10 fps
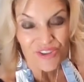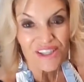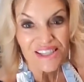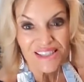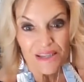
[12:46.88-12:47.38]

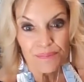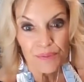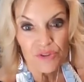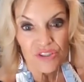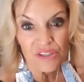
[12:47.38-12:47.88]
really
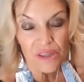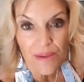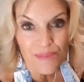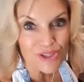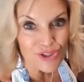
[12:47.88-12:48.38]
simple, just
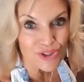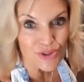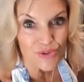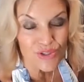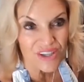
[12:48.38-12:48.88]
lemon
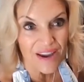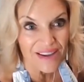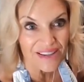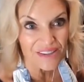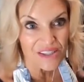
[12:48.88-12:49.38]
juice
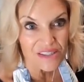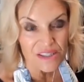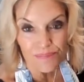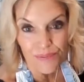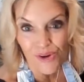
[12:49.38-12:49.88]
and
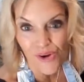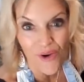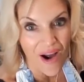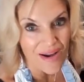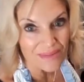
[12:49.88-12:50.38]

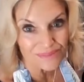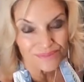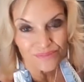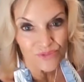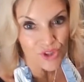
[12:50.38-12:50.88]
simple
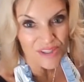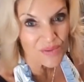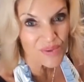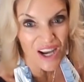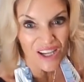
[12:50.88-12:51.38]

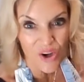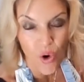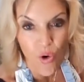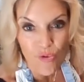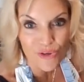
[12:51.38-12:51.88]
dressing. We're not gonna
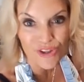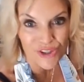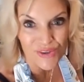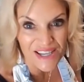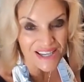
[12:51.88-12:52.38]

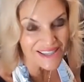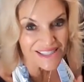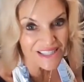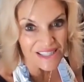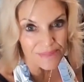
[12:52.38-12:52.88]
overdo it, and
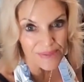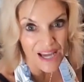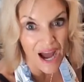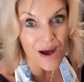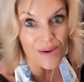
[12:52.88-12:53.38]
it's gonna
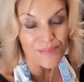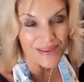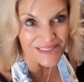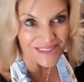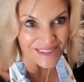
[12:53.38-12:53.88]
be
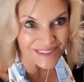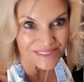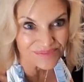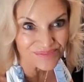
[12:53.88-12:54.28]
amazing.